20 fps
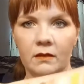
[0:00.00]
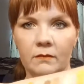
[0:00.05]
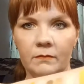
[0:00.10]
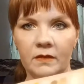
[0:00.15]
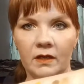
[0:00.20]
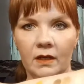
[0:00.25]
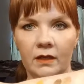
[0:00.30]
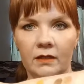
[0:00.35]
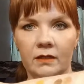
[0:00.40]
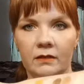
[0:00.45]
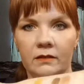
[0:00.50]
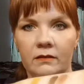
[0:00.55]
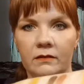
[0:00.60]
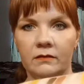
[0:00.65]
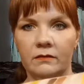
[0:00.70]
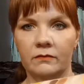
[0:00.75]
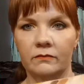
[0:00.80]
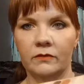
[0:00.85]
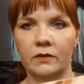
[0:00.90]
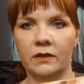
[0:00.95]
I'm kind of
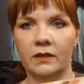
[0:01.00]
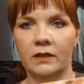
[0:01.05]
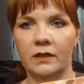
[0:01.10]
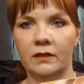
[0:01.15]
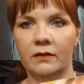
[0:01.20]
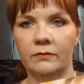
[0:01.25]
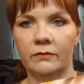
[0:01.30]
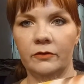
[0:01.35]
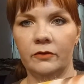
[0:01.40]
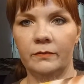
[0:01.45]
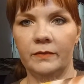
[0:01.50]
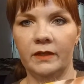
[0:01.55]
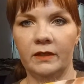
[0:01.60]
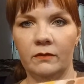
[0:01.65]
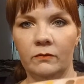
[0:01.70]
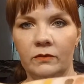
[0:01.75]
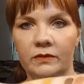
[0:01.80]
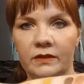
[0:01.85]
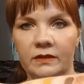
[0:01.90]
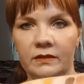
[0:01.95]
running out of room
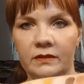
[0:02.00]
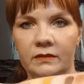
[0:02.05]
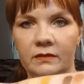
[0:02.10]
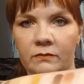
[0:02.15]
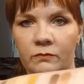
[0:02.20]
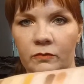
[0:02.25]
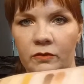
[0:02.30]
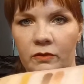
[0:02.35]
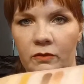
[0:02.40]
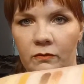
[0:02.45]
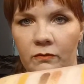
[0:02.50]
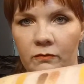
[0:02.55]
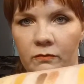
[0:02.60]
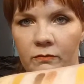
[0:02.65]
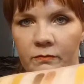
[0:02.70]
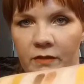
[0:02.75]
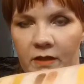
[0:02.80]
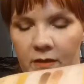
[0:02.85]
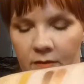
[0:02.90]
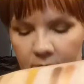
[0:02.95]
here. We'll go,
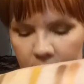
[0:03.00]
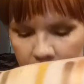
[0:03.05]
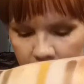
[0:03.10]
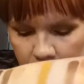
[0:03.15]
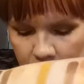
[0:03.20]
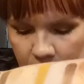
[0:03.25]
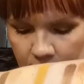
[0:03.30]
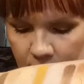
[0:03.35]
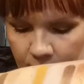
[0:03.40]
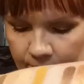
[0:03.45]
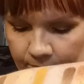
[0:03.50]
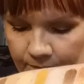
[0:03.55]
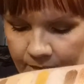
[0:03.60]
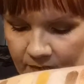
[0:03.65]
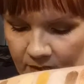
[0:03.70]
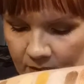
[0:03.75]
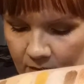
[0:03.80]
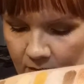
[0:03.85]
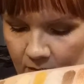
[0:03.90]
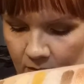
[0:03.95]
yeah, here we go.
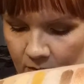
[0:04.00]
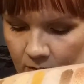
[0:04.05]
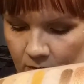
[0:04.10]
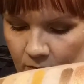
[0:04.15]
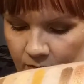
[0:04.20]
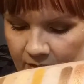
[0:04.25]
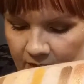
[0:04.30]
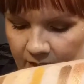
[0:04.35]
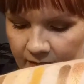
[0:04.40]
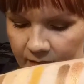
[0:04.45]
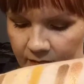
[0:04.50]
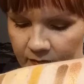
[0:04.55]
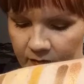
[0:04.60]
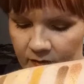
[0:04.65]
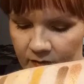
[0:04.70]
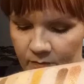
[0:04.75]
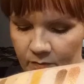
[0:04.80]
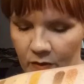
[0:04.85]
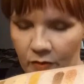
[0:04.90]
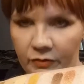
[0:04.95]
Okay, this
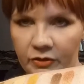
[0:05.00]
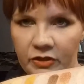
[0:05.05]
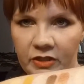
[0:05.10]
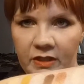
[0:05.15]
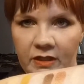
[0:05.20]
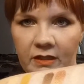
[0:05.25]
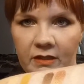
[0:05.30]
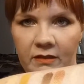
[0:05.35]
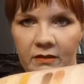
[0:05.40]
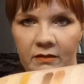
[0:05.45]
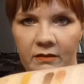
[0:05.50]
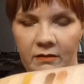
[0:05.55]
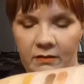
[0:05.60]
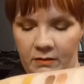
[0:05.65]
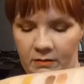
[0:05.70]
is Mochi.